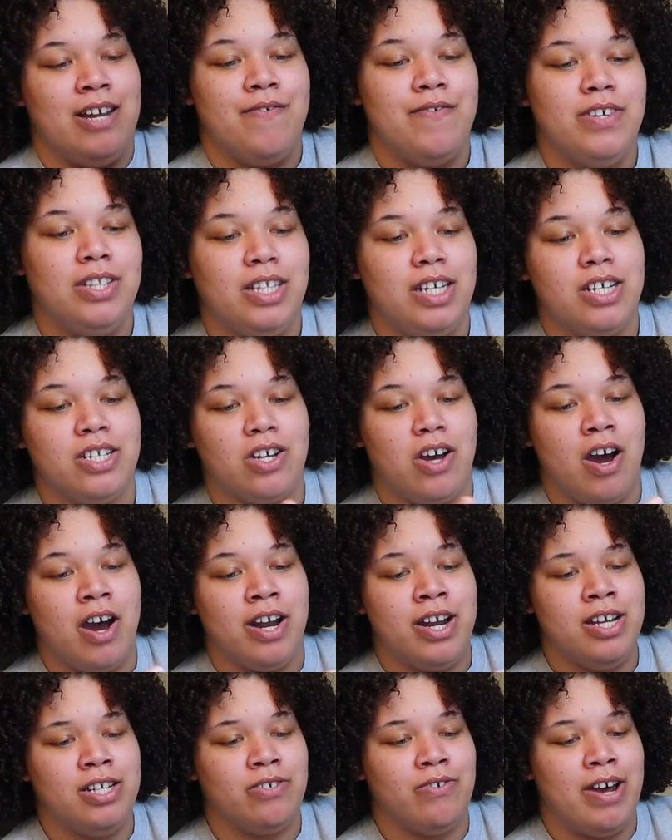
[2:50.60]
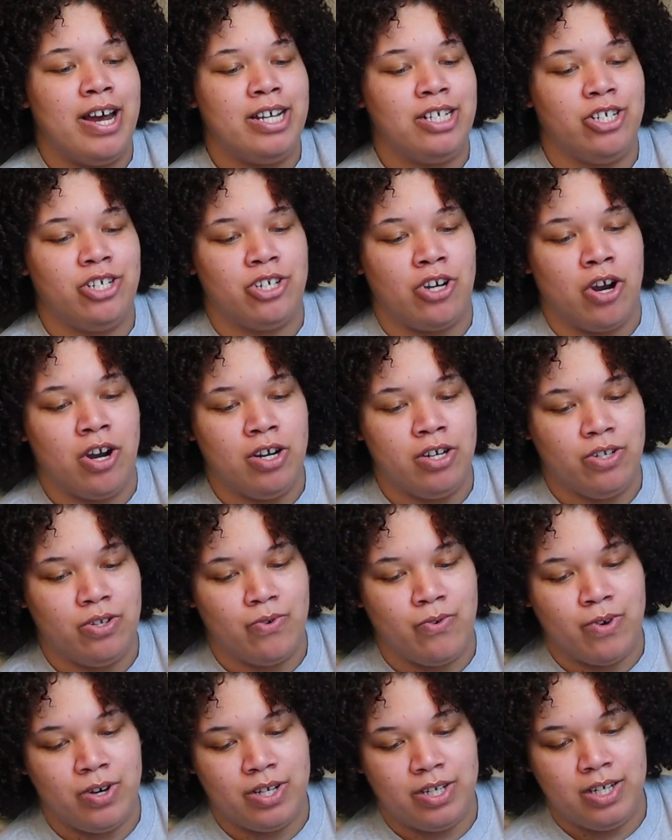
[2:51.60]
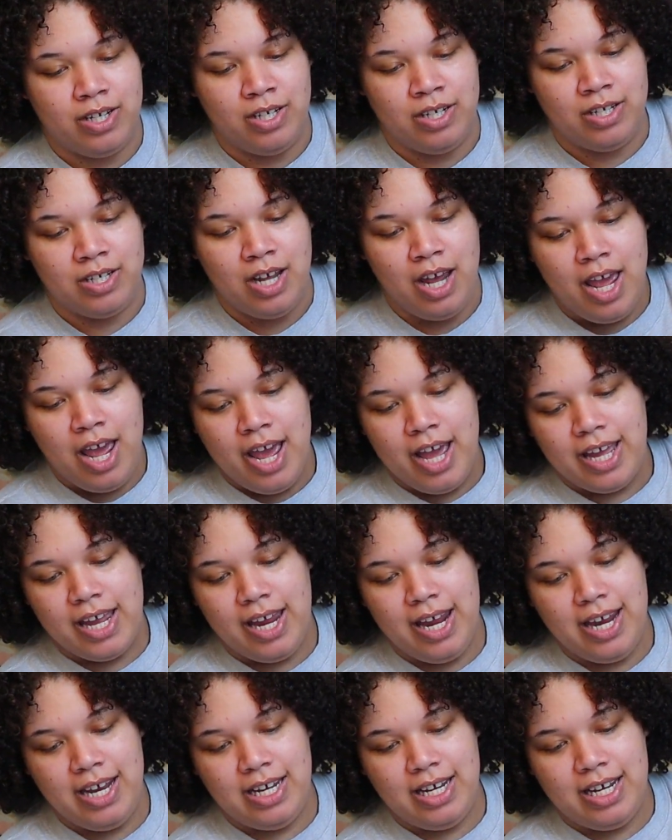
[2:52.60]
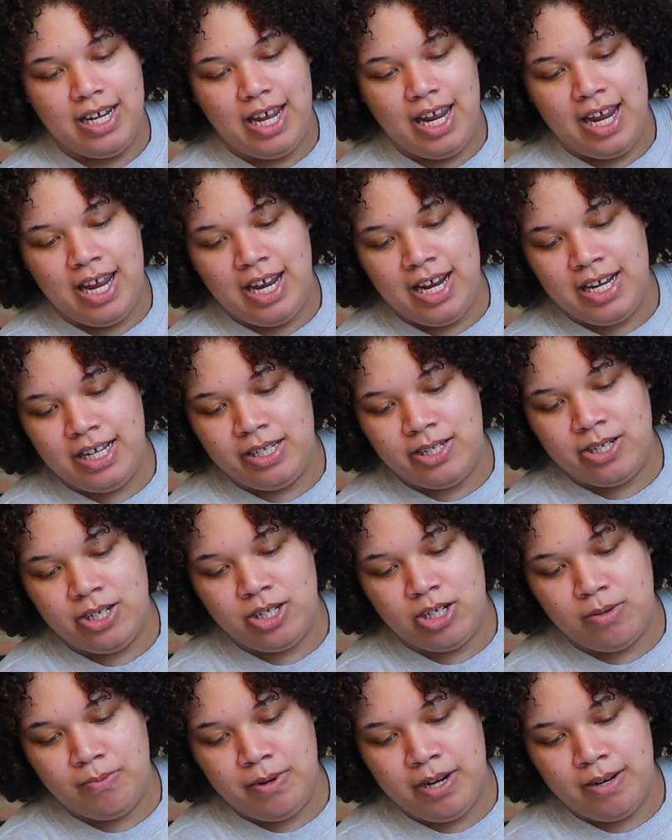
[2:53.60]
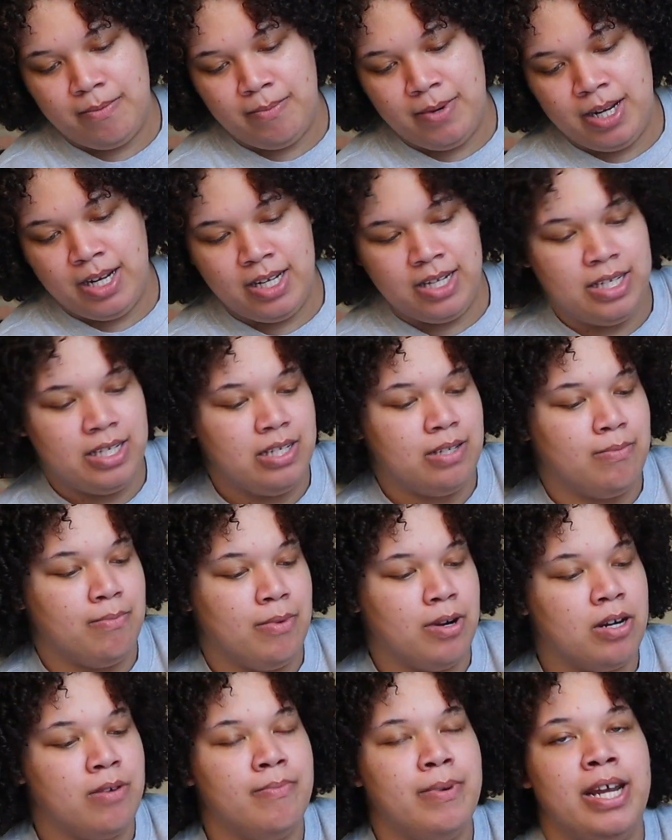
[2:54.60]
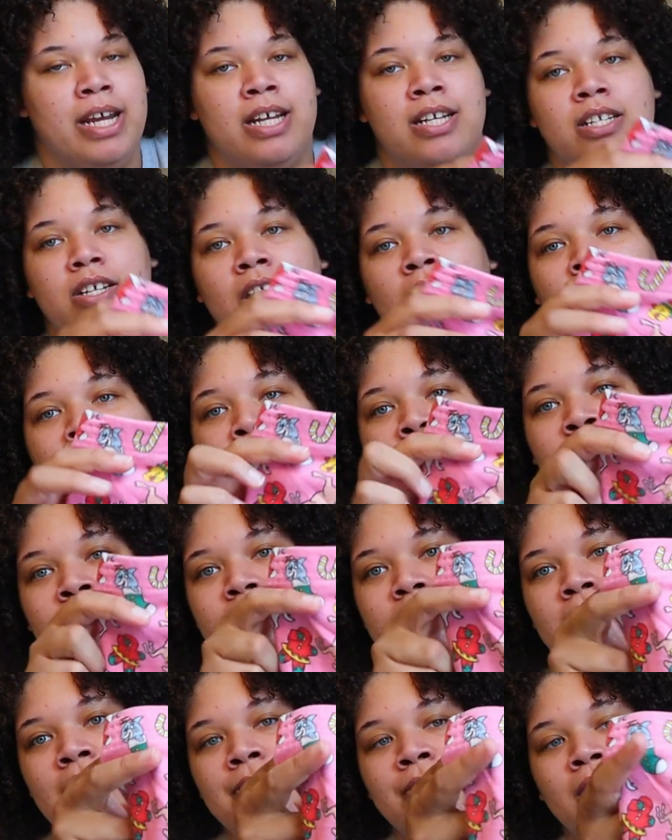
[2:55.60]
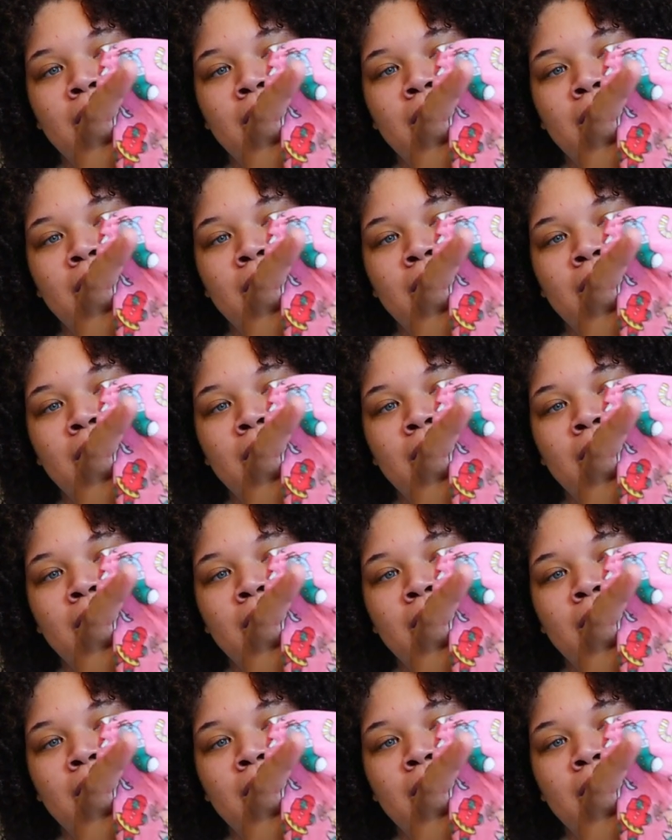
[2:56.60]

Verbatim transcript: different things on it, so it has sharks, horses, candy canes, gingerbread men, mermaids on it. I